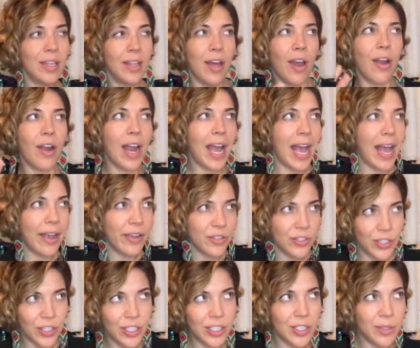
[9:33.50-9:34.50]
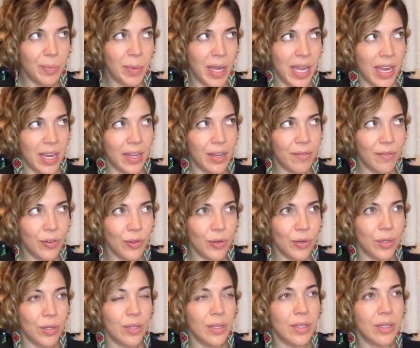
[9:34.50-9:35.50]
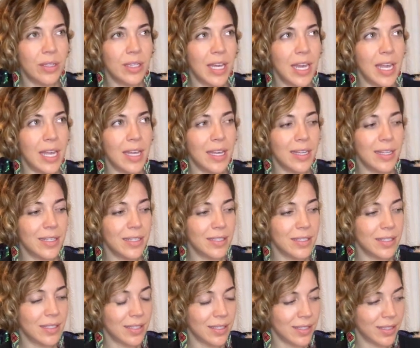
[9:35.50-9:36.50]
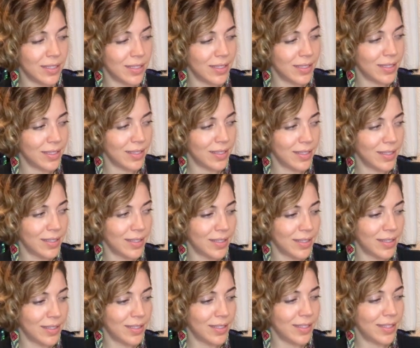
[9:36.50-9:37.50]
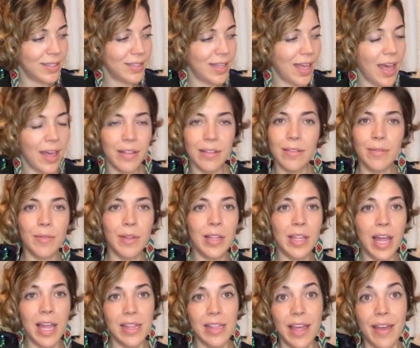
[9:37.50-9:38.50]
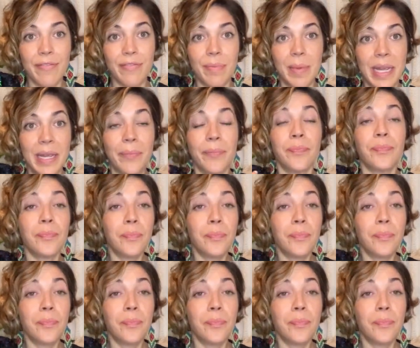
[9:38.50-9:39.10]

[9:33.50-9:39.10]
our actions, behavioral, and that left me.